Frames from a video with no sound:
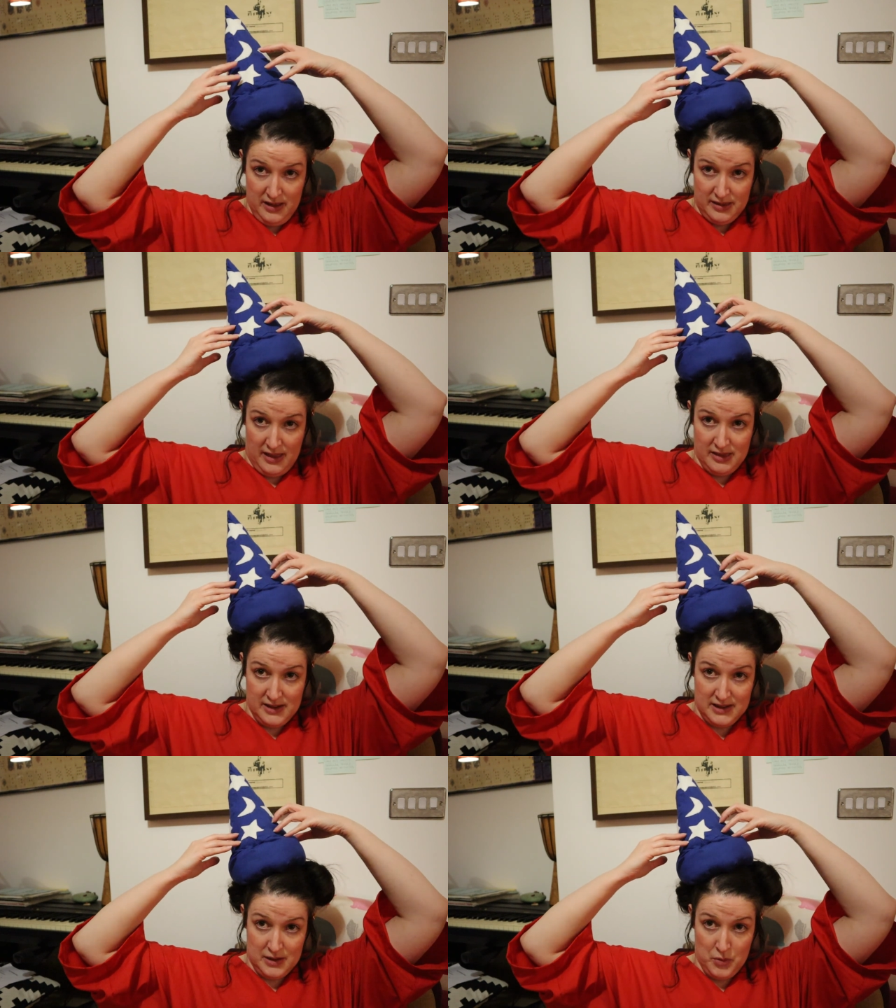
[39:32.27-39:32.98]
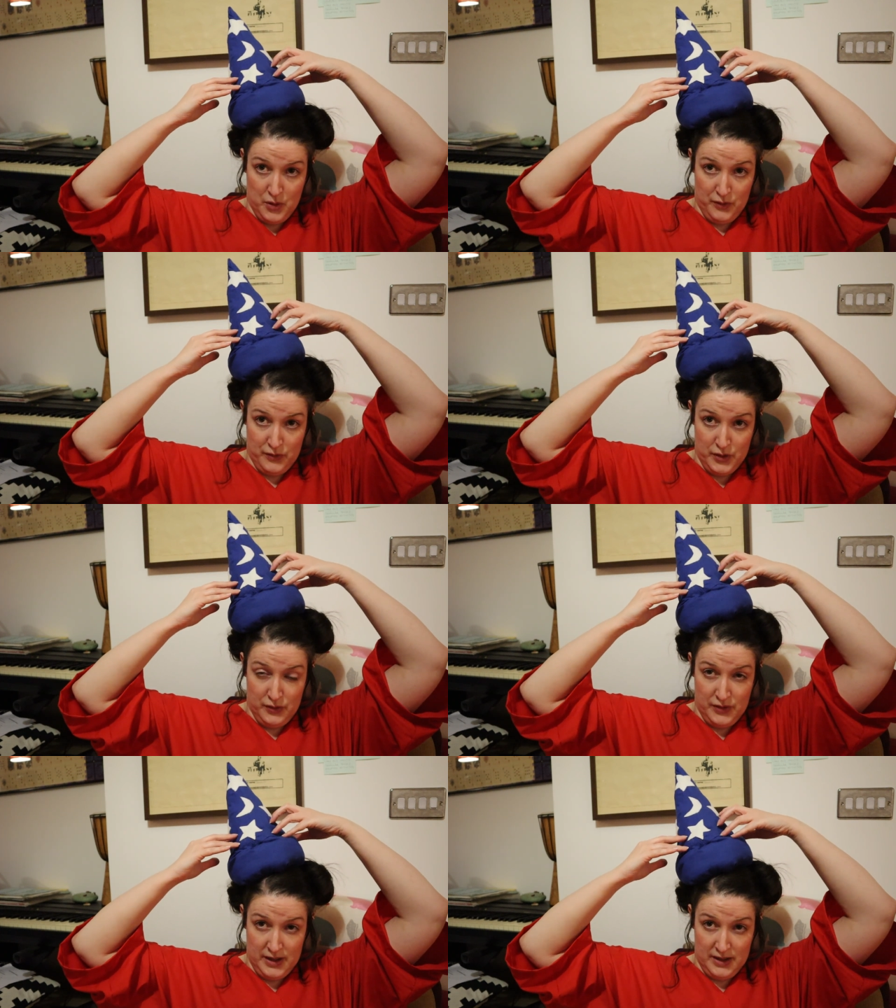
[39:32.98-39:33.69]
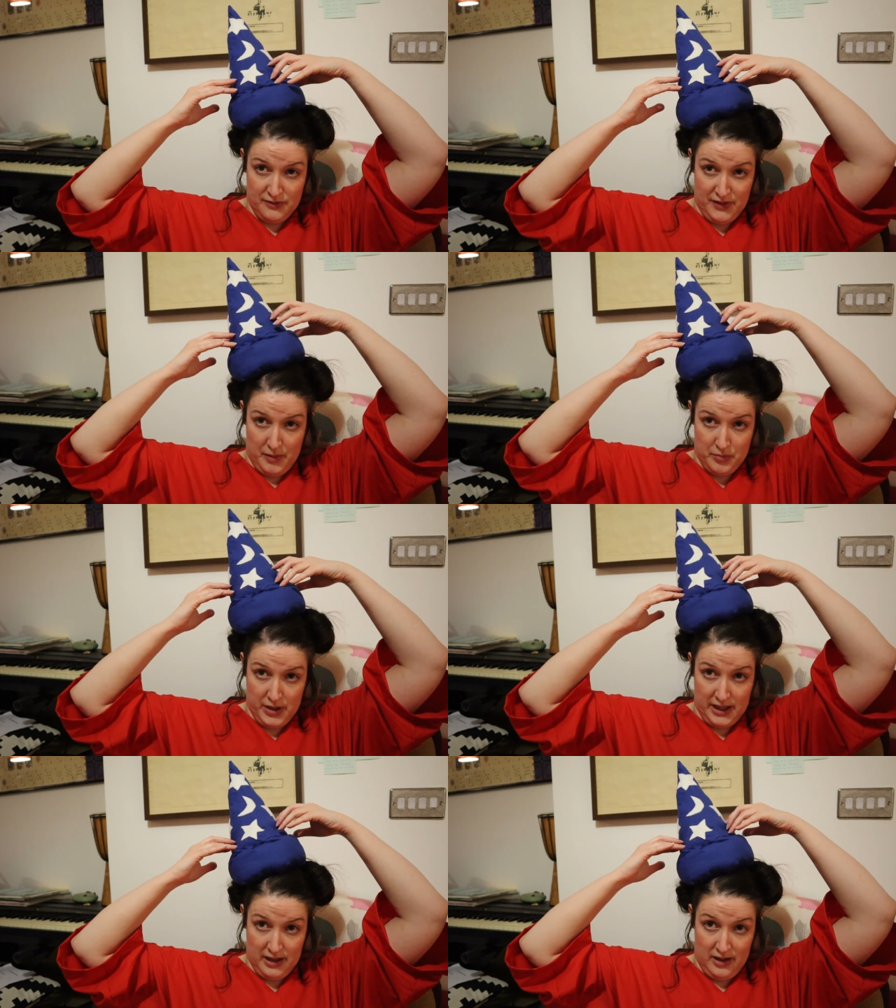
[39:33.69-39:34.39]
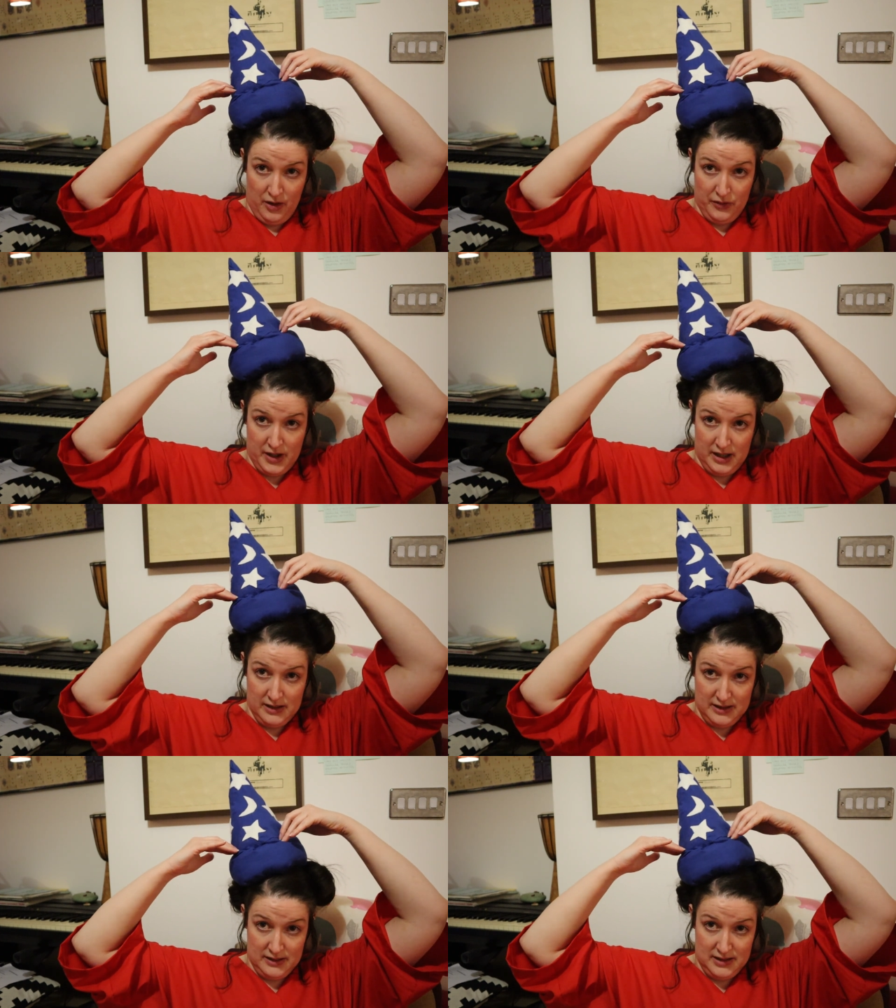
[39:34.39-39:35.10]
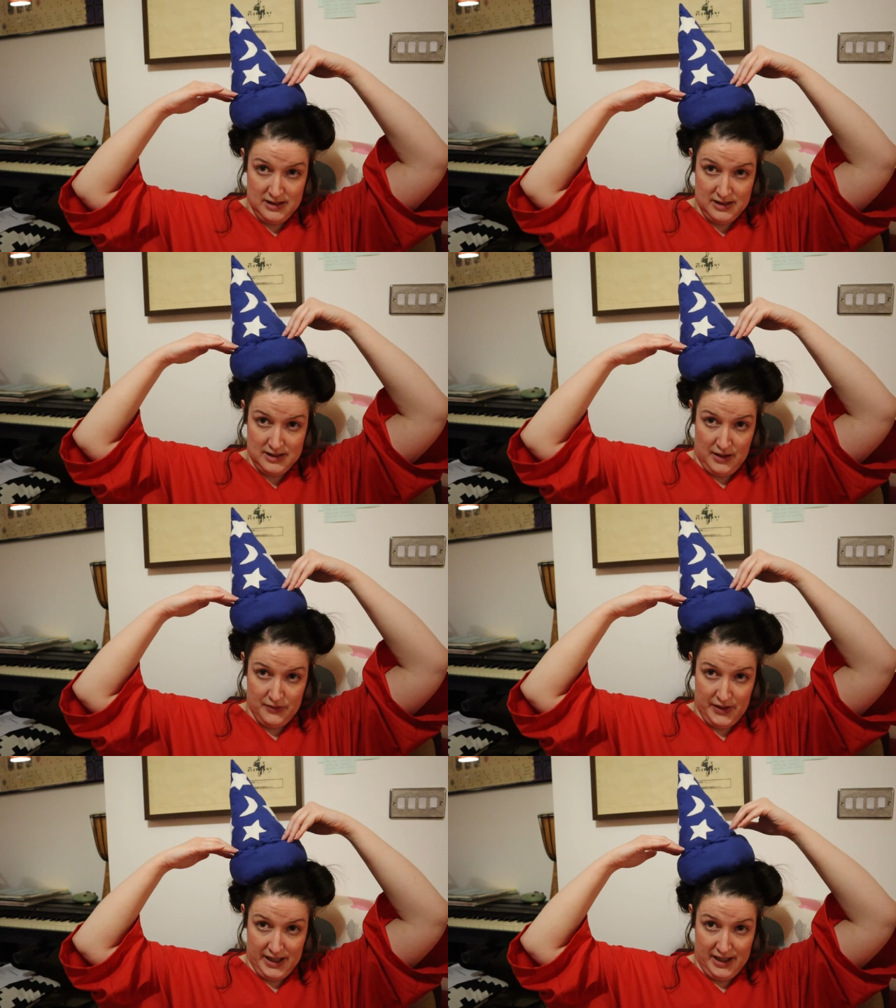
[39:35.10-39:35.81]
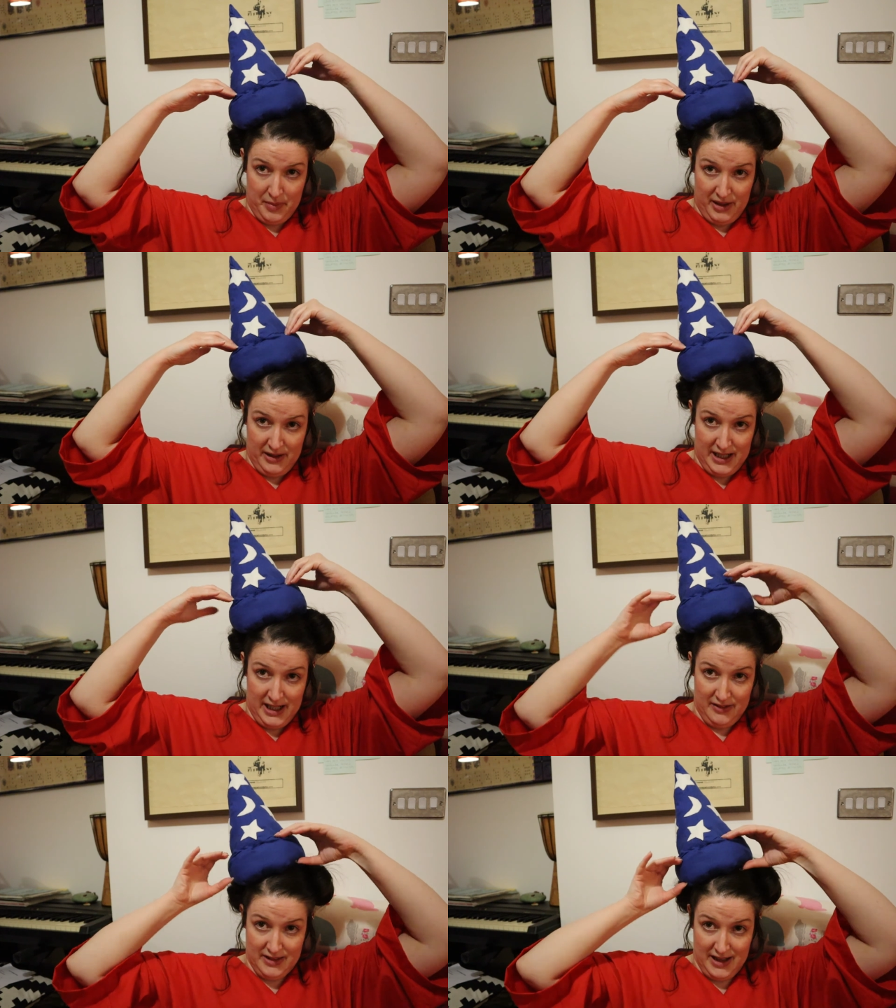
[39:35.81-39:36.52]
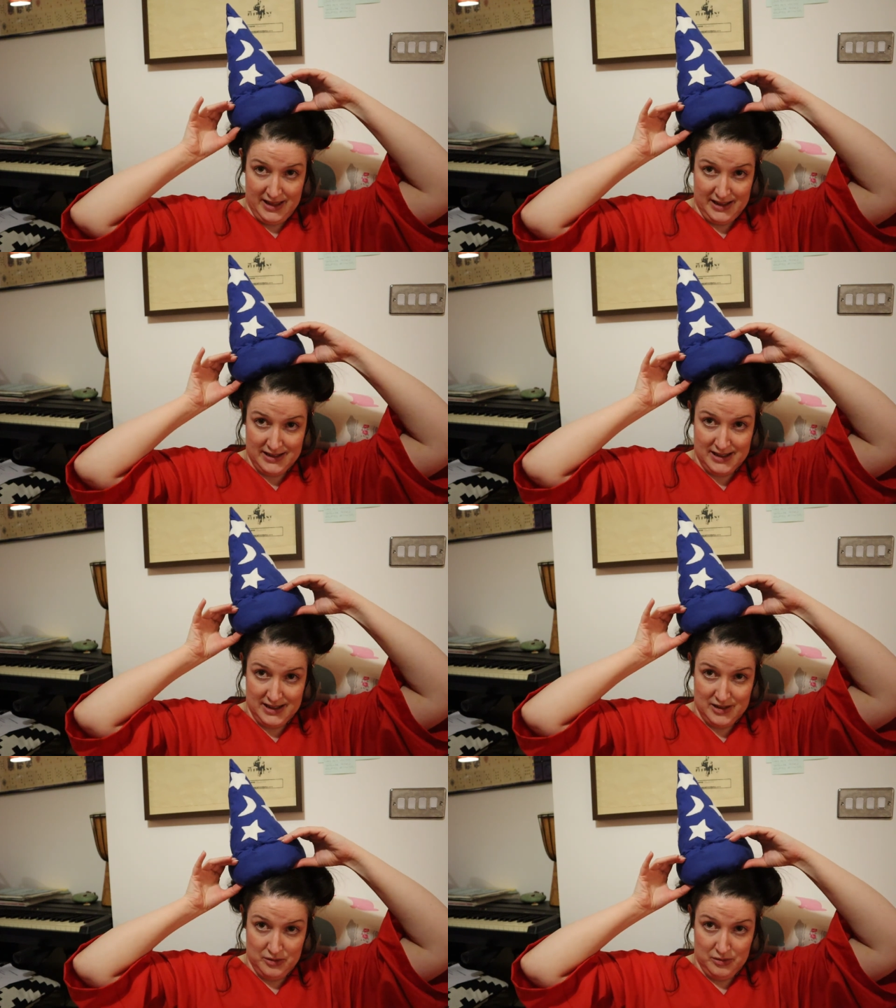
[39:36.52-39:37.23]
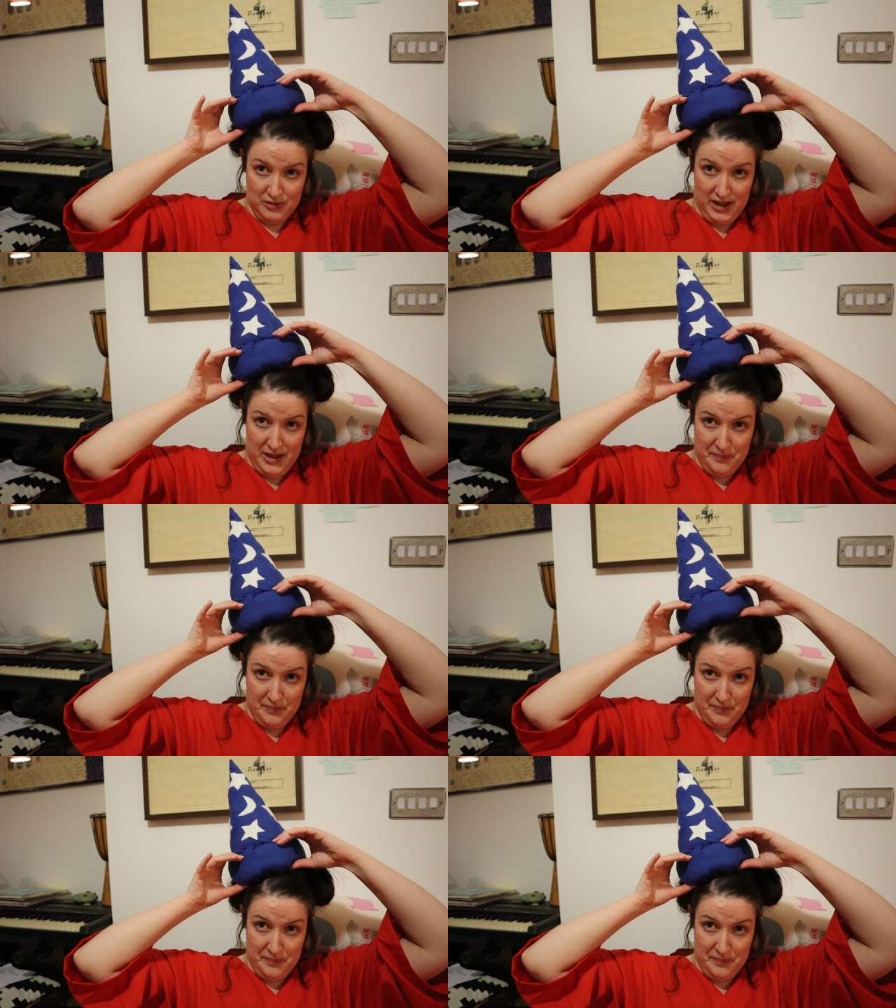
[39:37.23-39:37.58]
Then this is more floofy and fabric offcuts stuffing about here, and then this is all